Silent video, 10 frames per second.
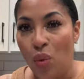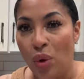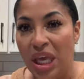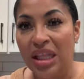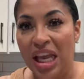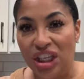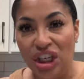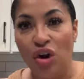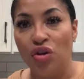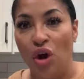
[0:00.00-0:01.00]
Get that
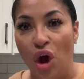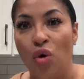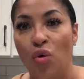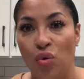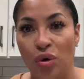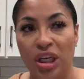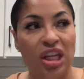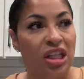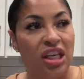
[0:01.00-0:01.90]
shit on your own. Get